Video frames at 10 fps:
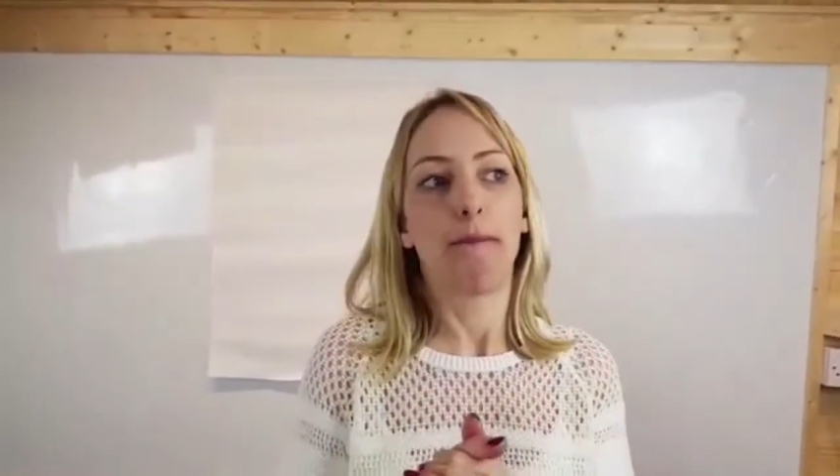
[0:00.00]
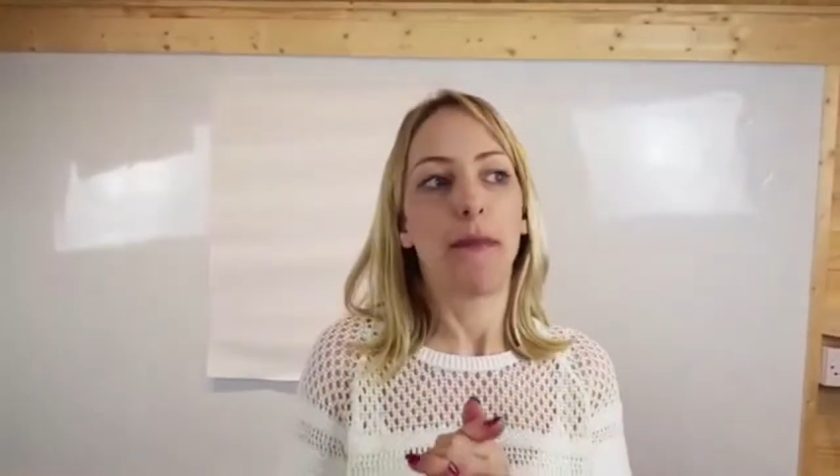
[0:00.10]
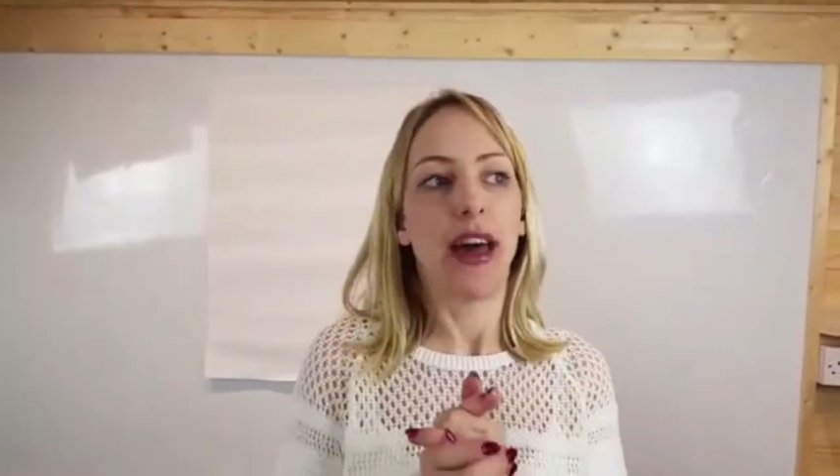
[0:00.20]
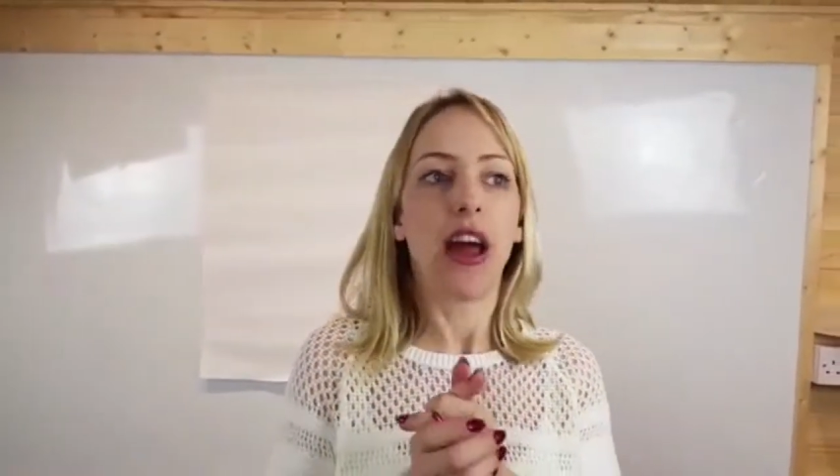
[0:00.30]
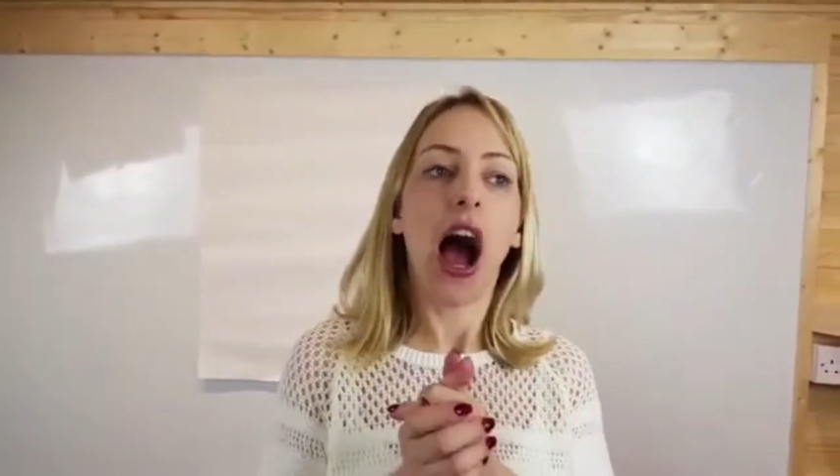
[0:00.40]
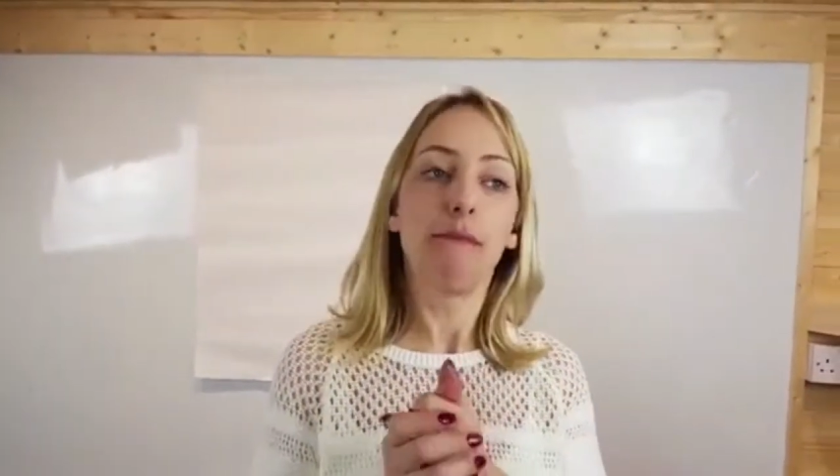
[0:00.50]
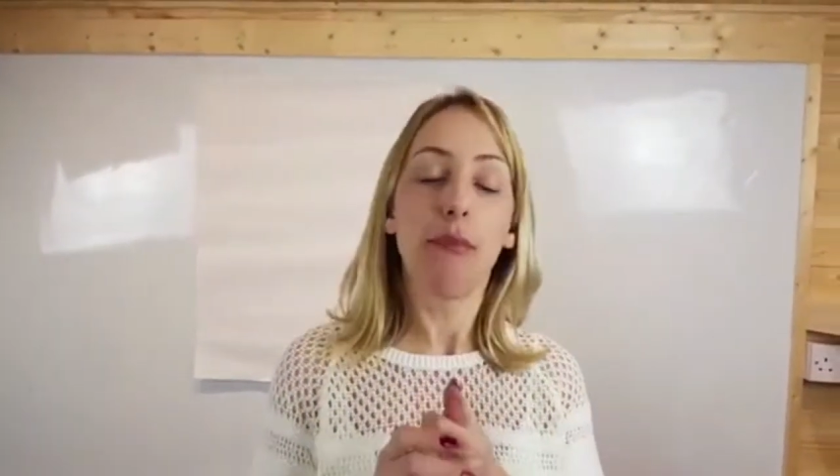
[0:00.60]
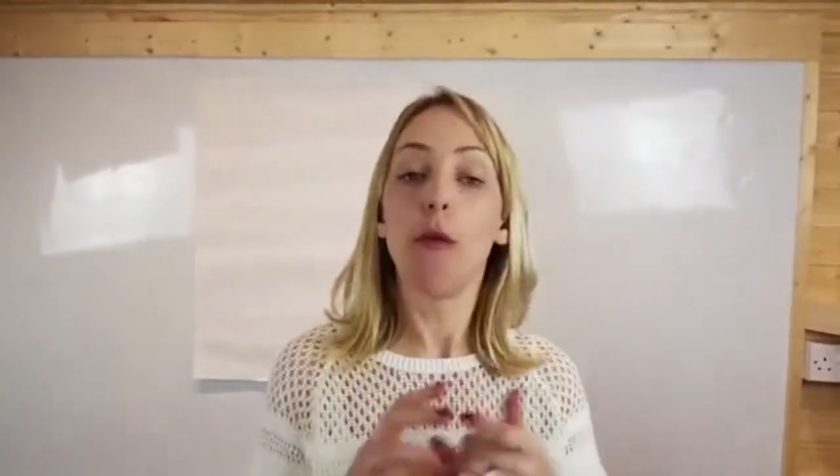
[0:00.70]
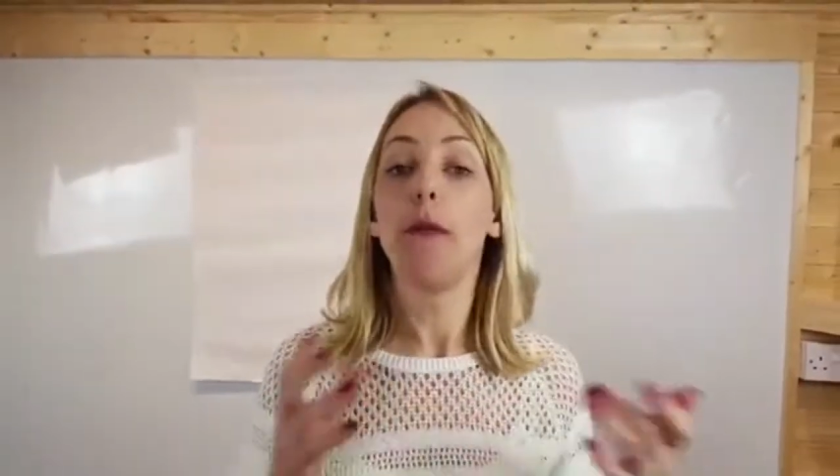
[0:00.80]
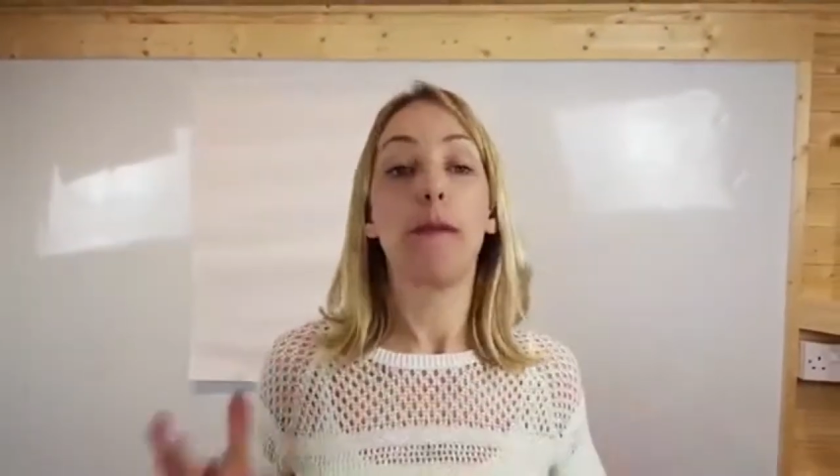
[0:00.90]
and I'm
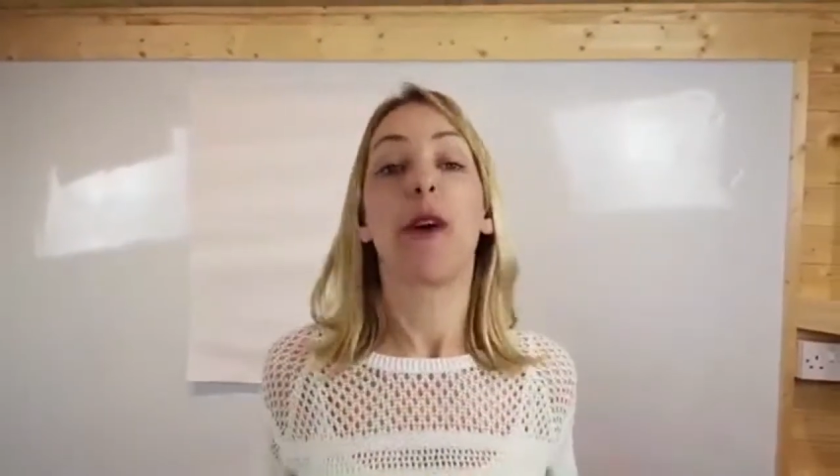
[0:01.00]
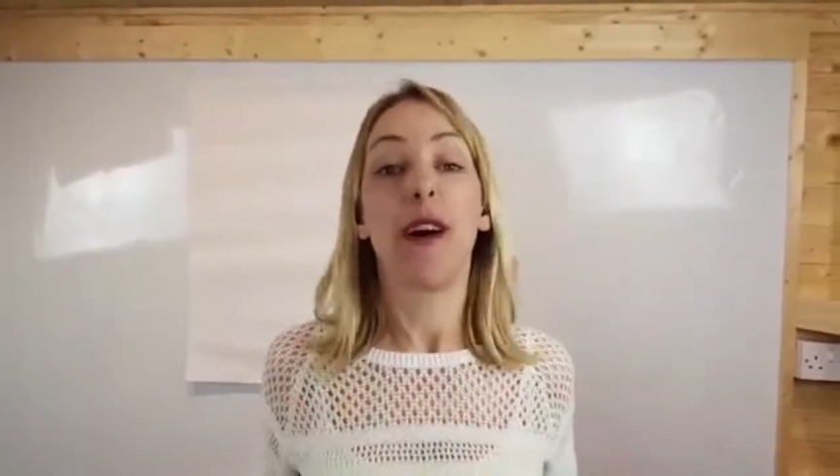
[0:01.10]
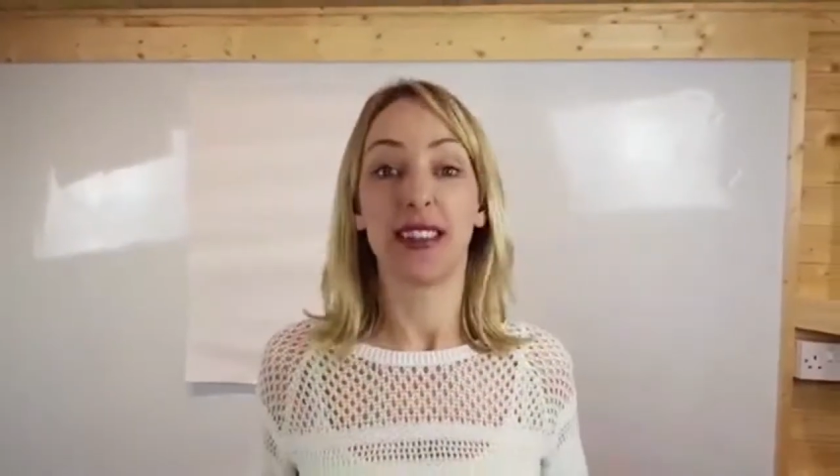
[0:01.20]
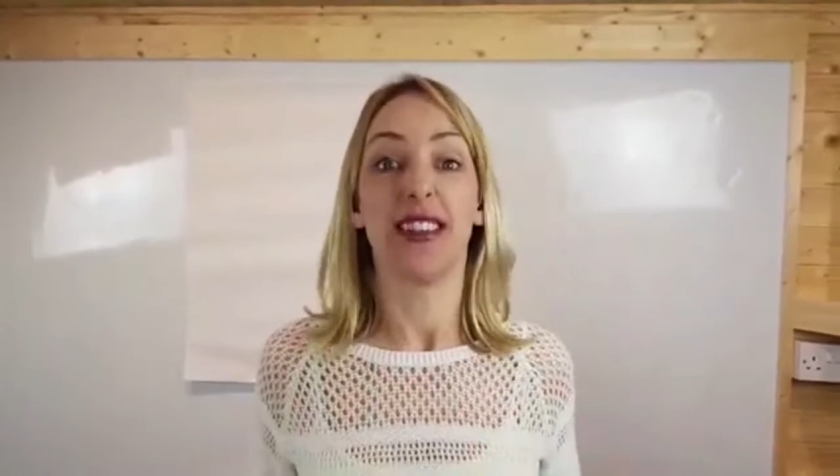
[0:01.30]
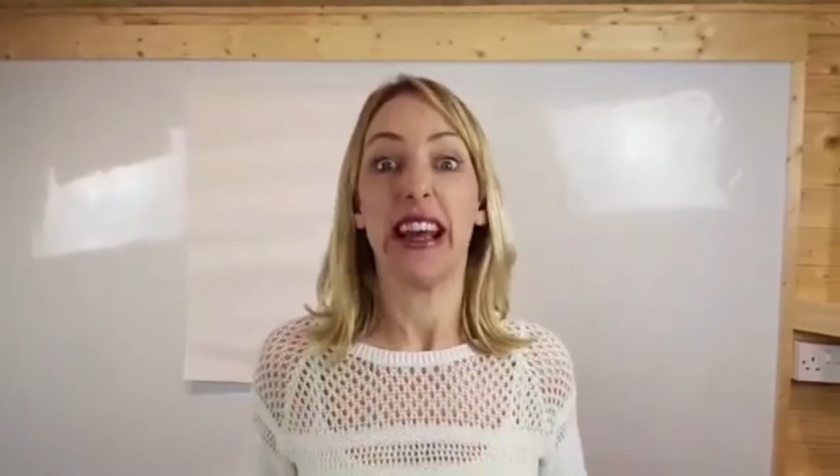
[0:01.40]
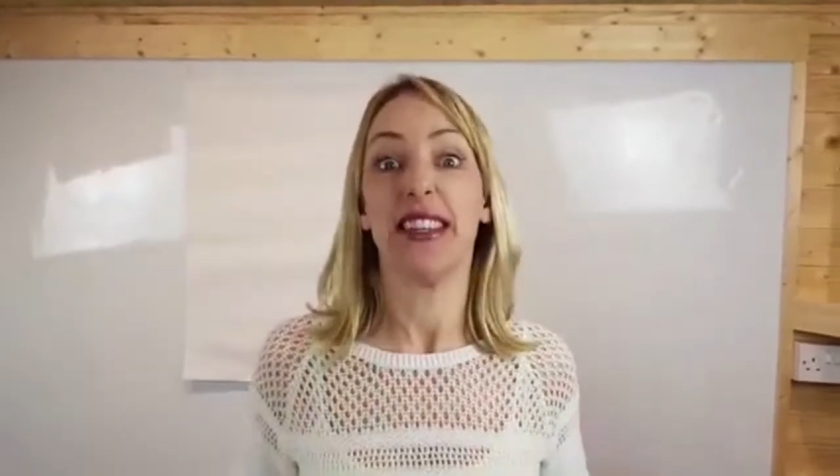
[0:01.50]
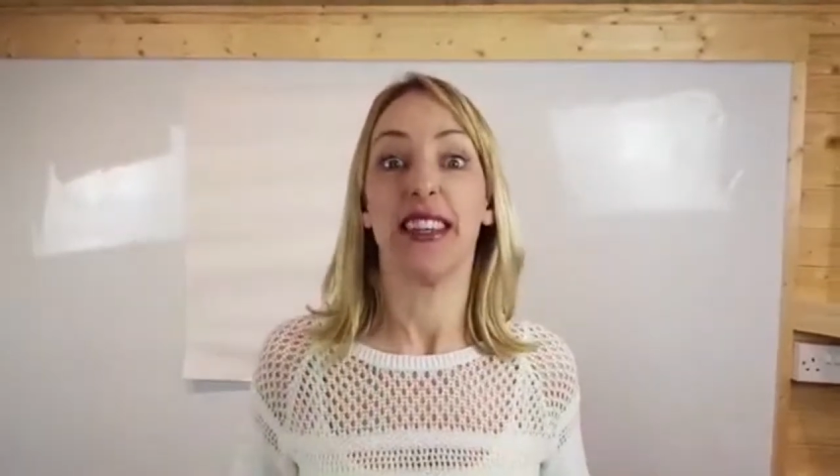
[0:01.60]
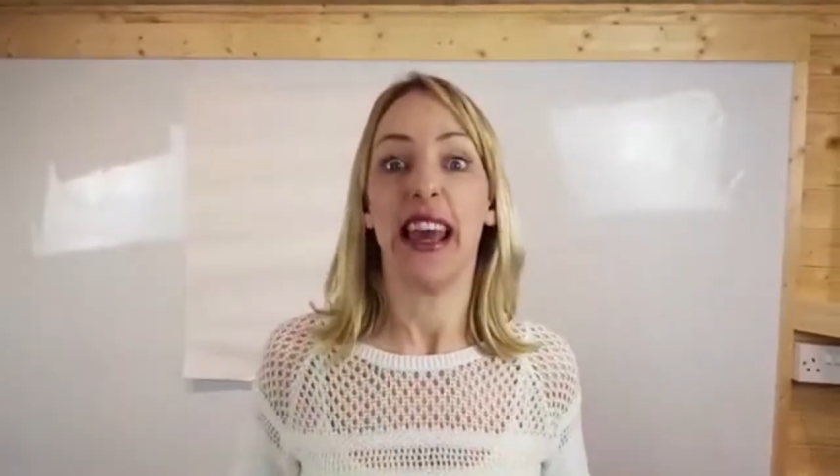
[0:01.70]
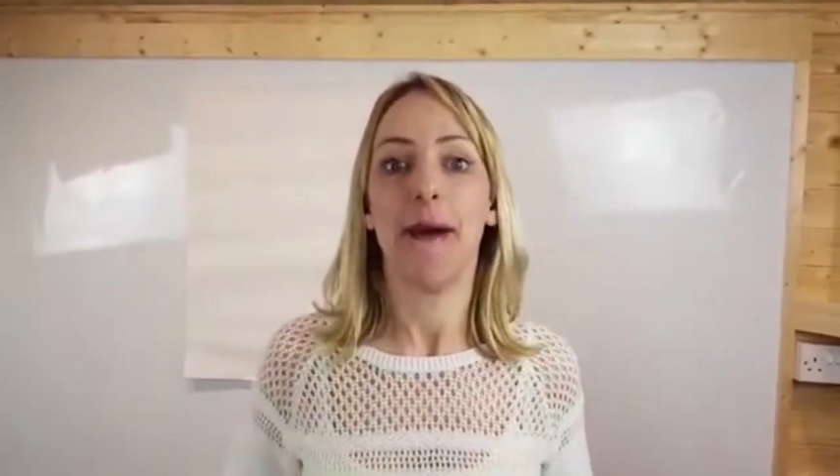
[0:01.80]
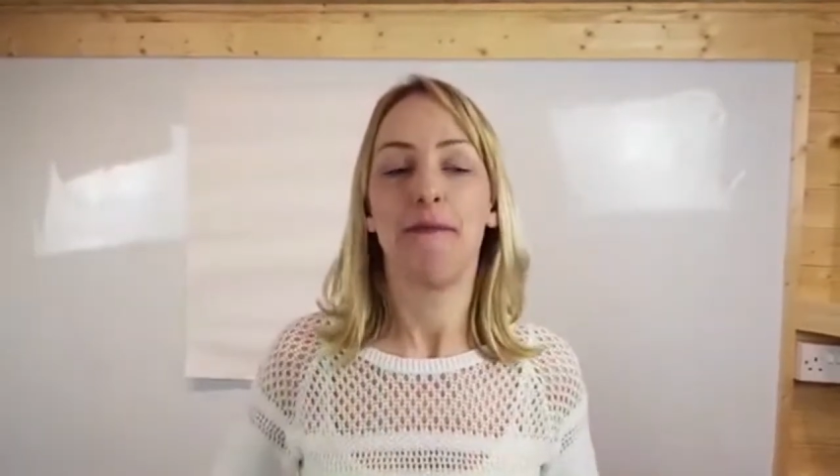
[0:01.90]
probably procrastinating it.